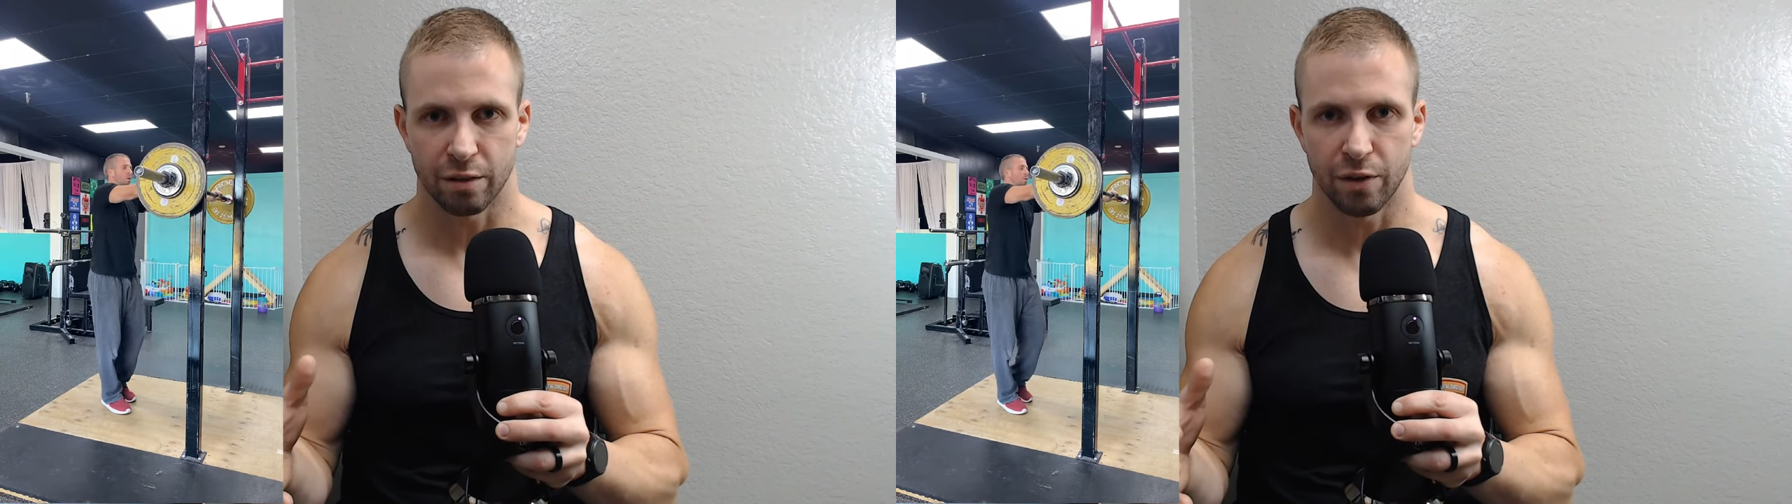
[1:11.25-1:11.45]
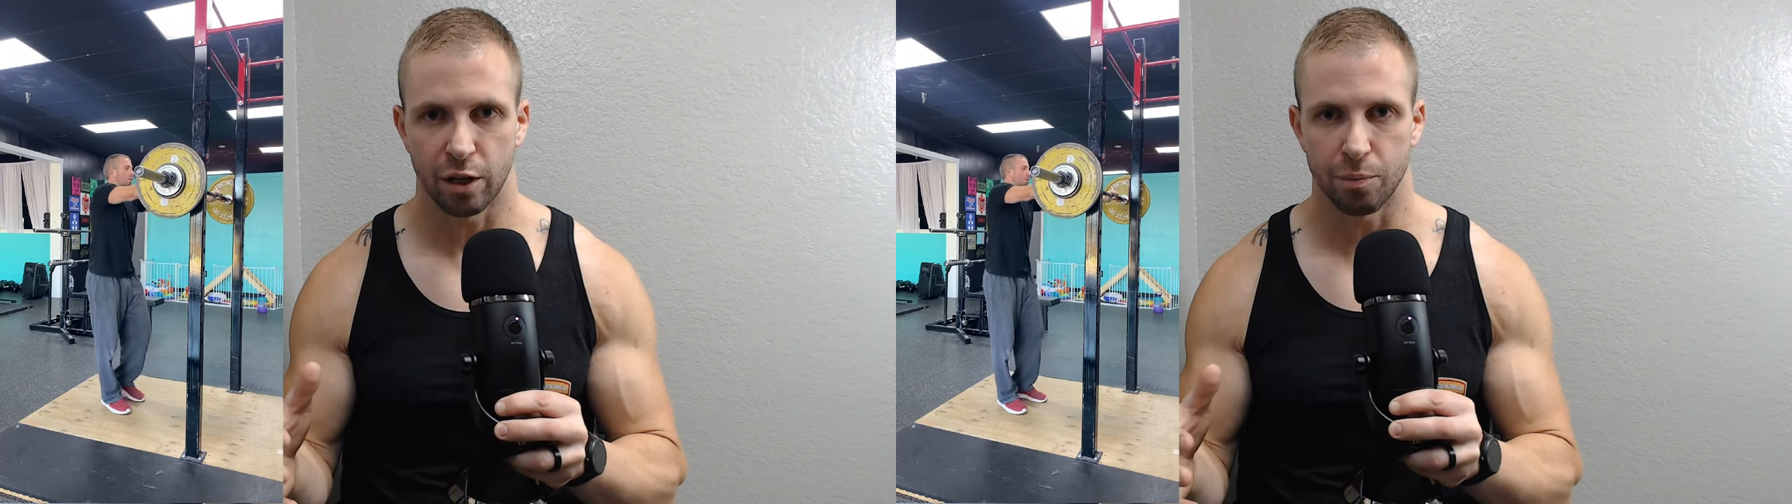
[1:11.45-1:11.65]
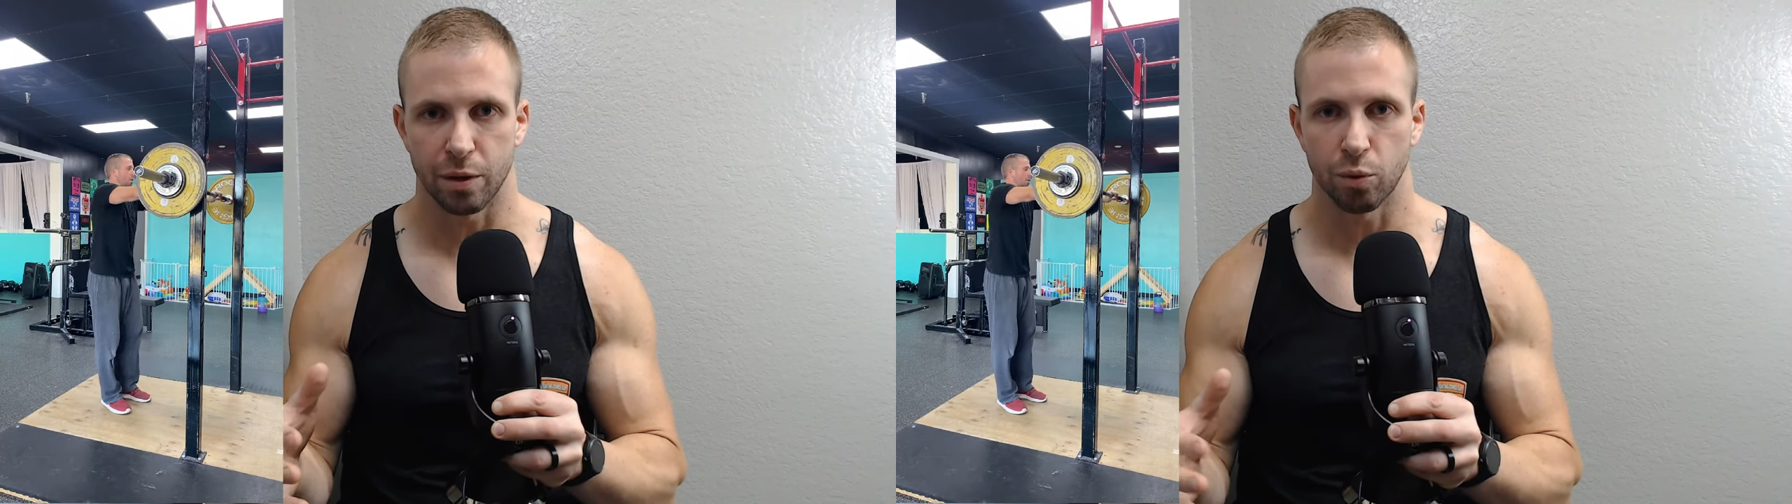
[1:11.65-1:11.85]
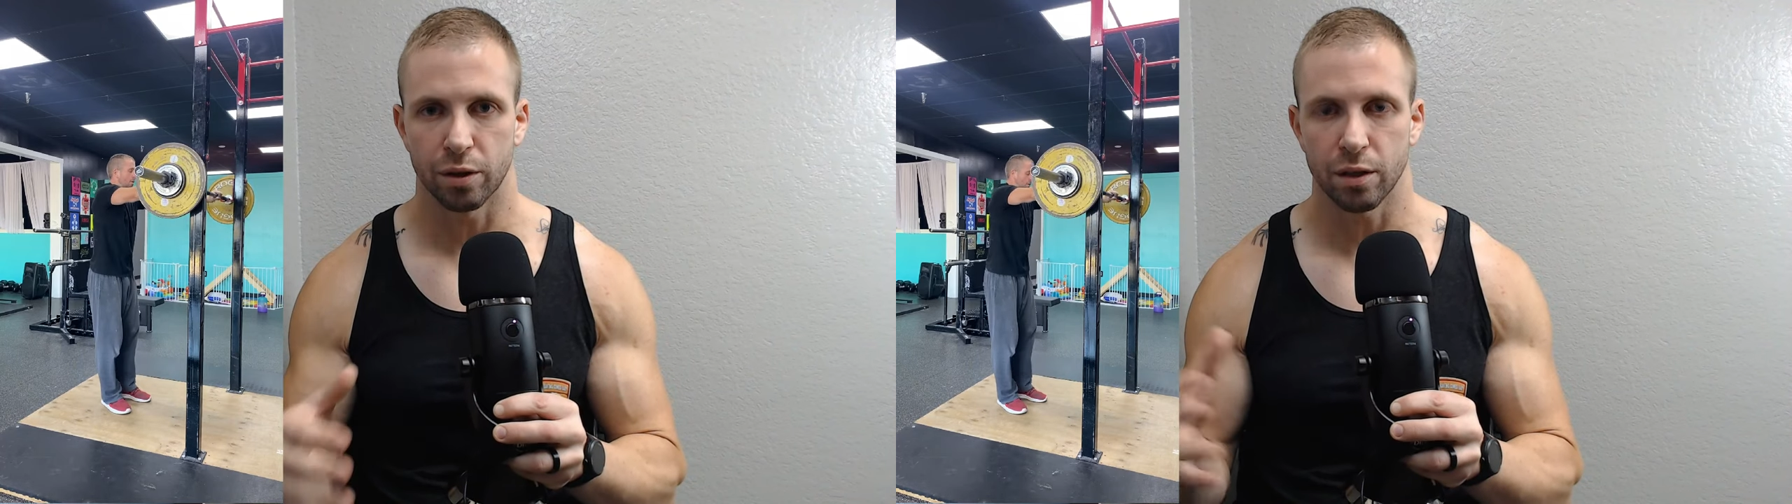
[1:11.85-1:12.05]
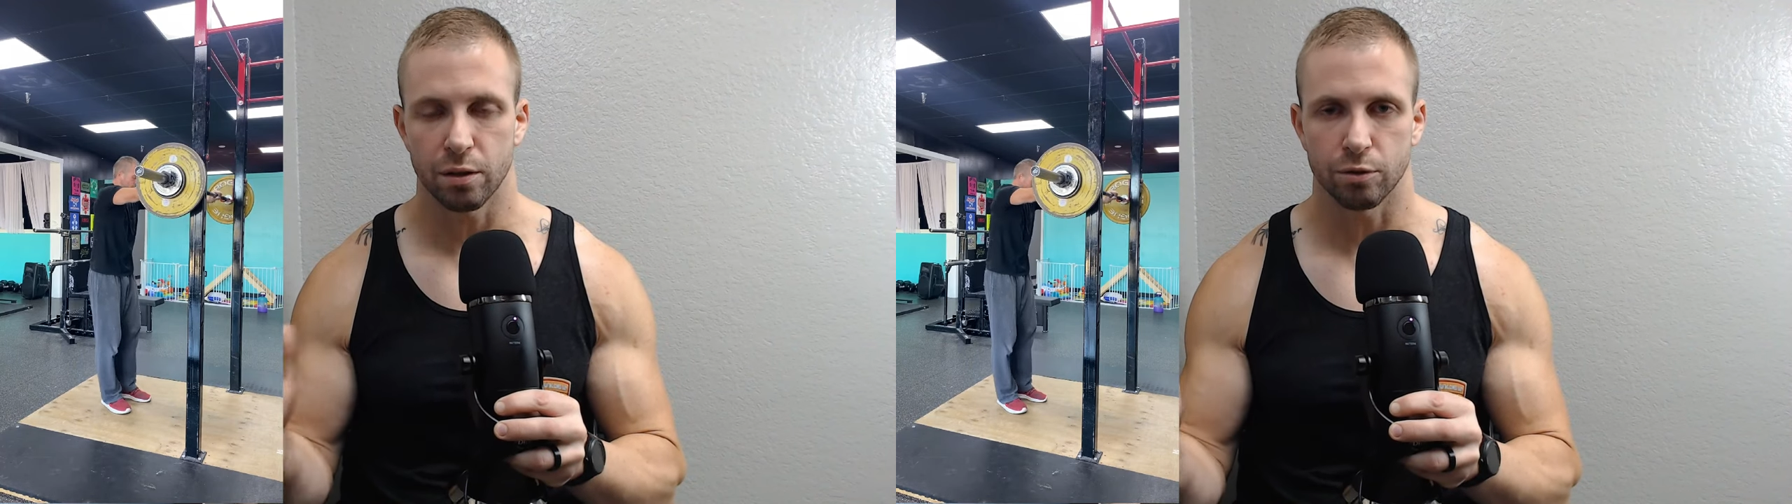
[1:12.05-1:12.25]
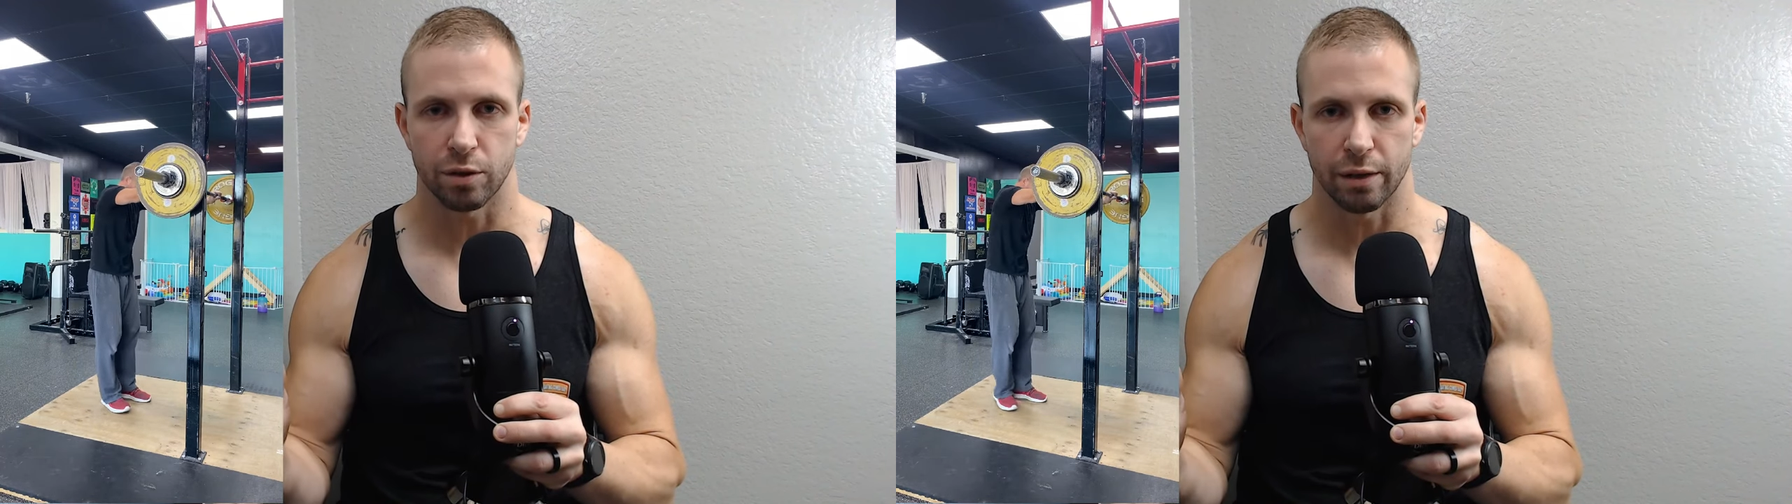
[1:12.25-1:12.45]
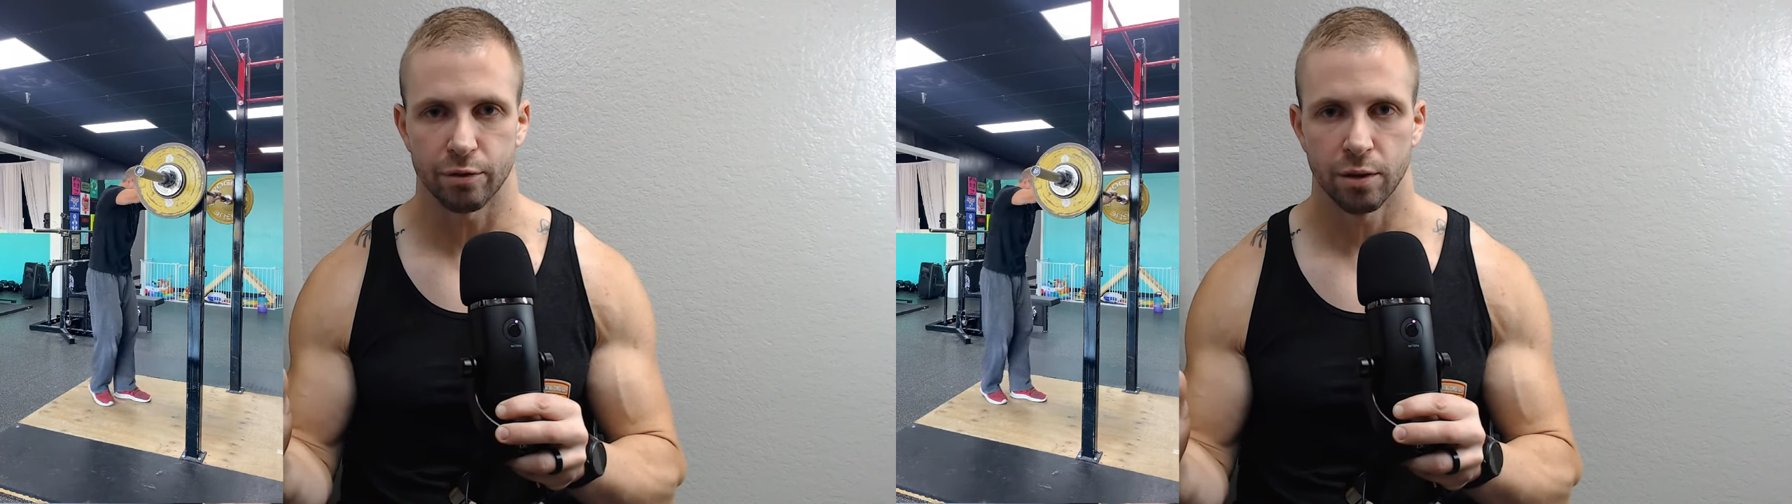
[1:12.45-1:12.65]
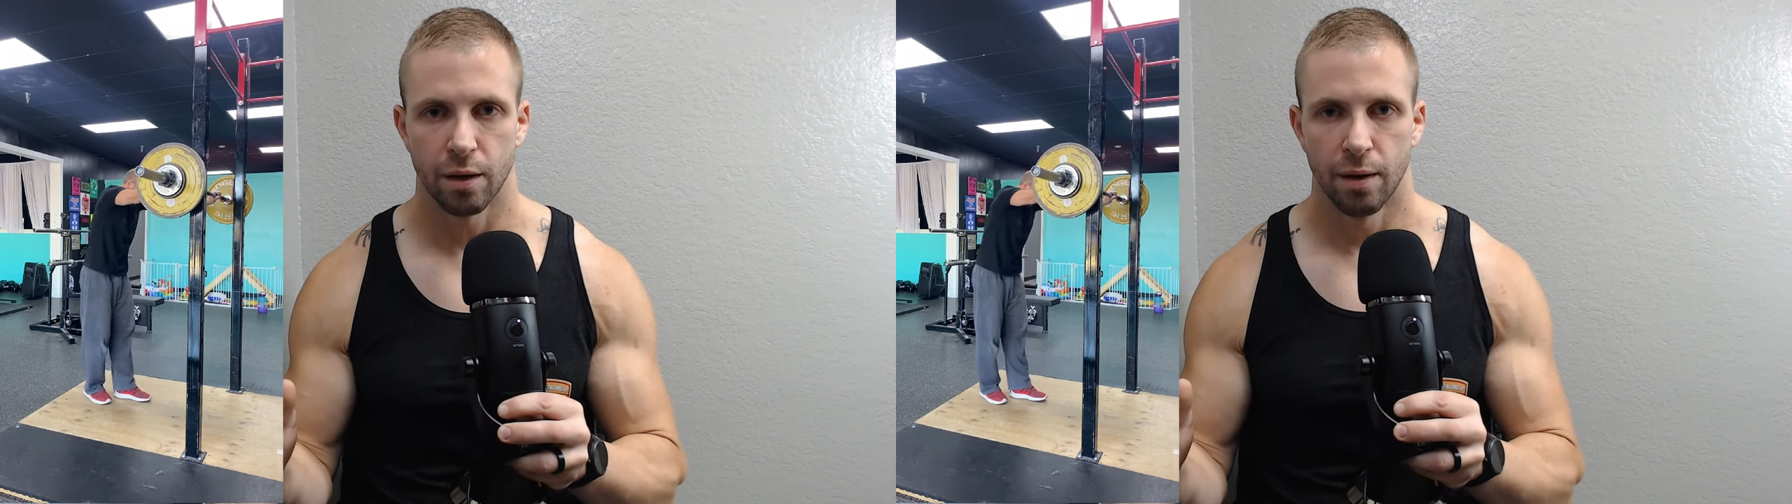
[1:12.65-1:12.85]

development within those lifts.